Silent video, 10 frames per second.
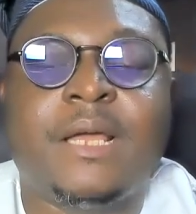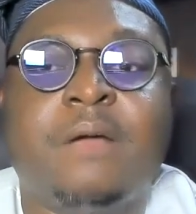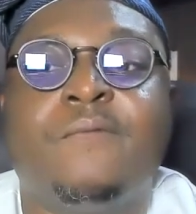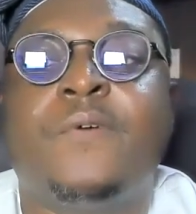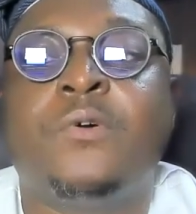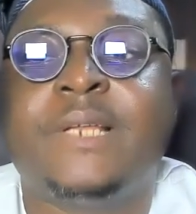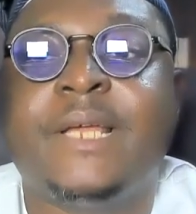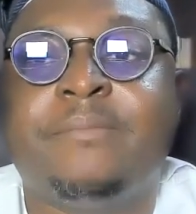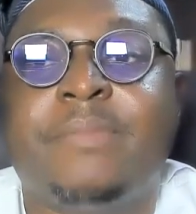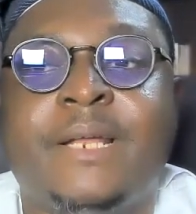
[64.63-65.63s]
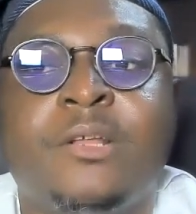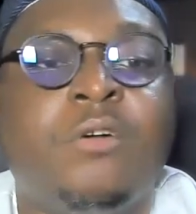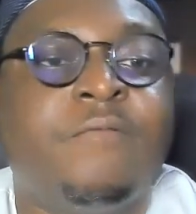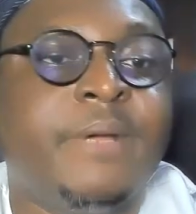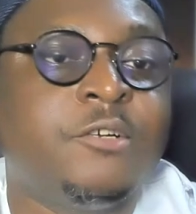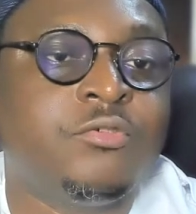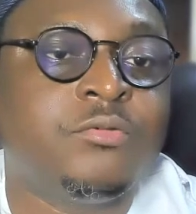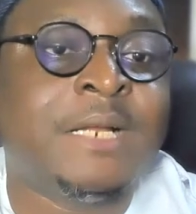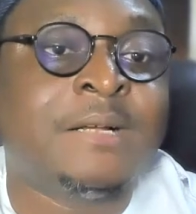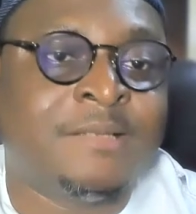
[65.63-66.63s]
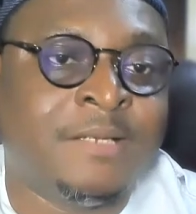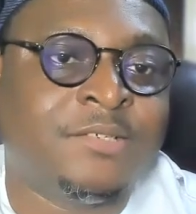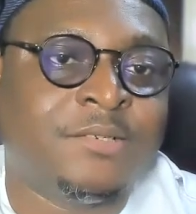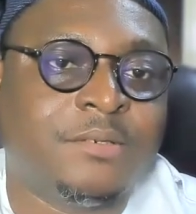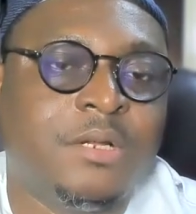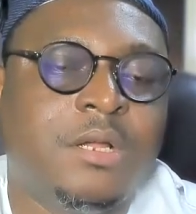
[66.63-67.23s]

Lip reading: and funded by government through taxation.